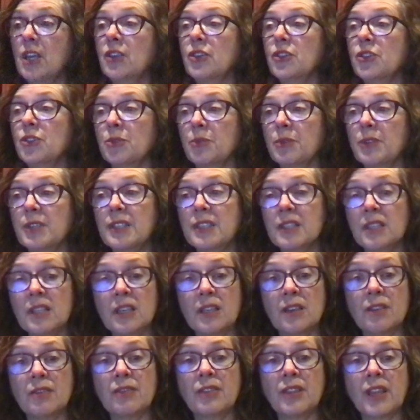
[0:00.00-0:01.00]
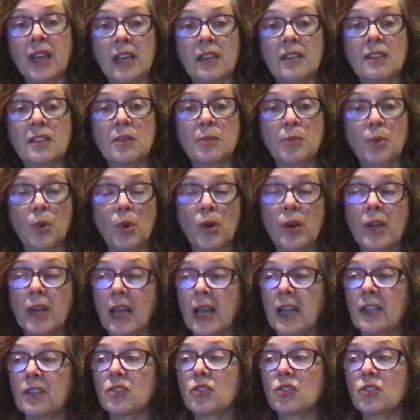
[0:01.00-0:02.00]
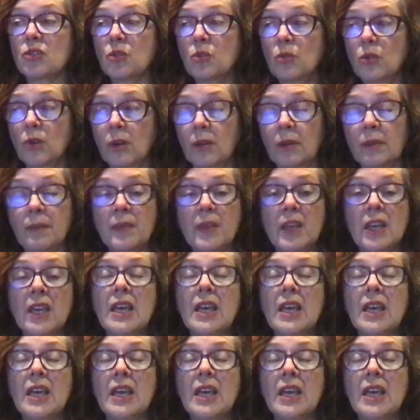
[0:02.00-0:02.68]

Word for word: to receive that support at school.